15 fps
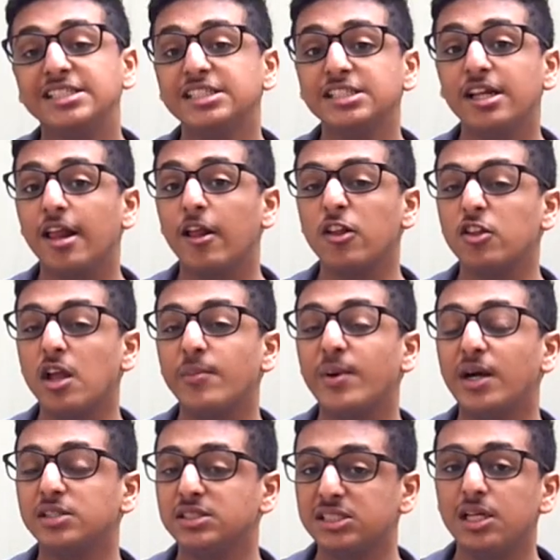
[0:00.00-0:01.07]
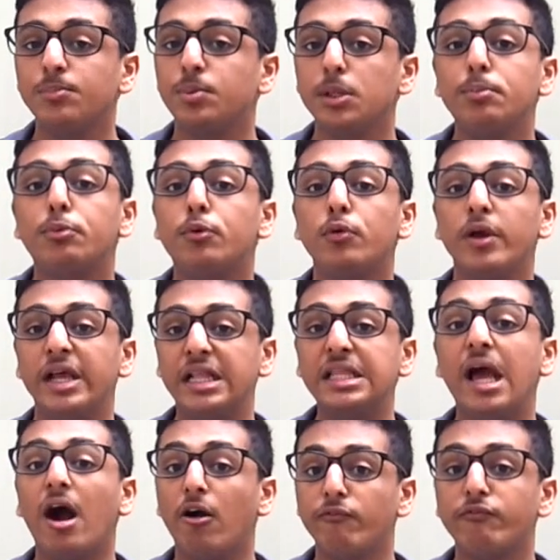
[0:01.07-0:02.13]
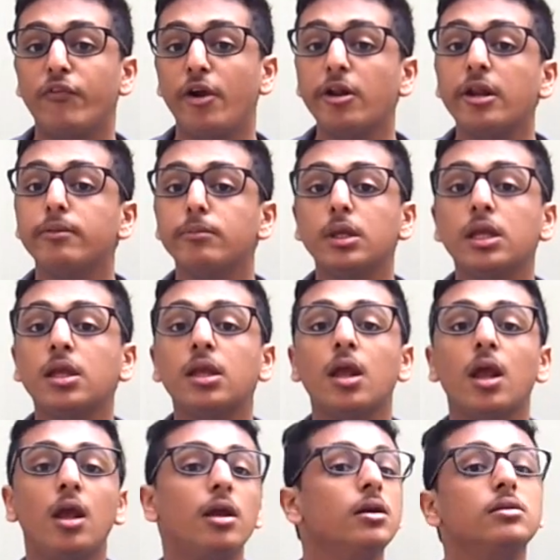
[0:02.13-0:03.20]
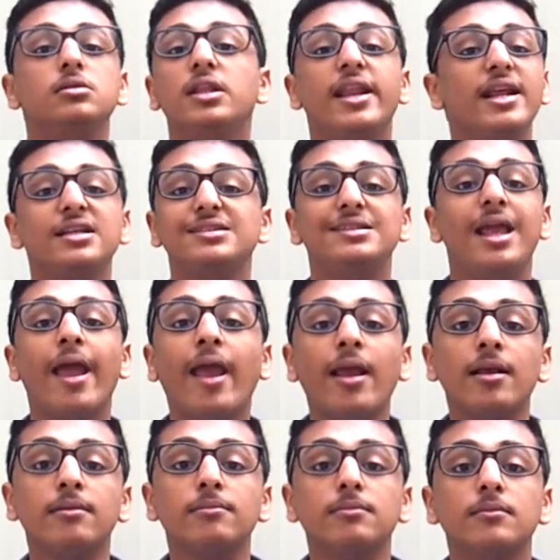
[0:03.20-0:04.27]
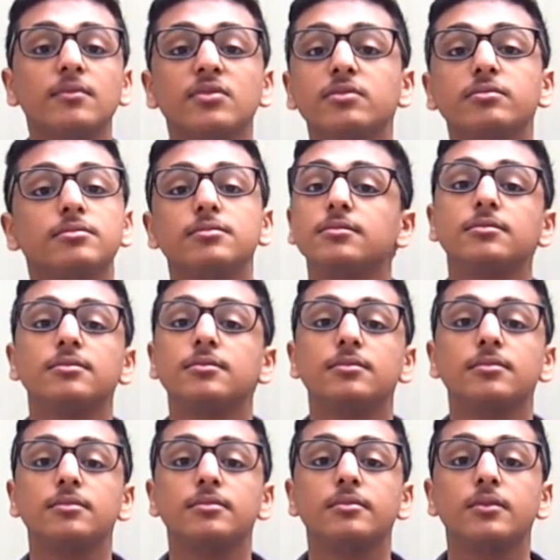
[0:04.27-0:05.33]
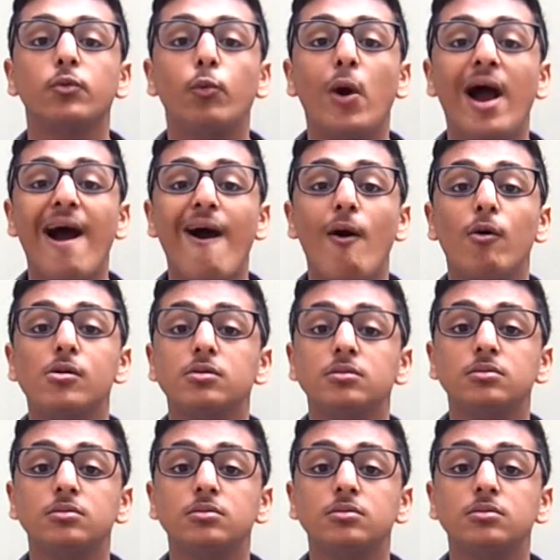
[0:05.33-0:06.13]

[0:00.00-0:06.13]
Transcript: sent about 10 people and they unfriended me the next day. Wow.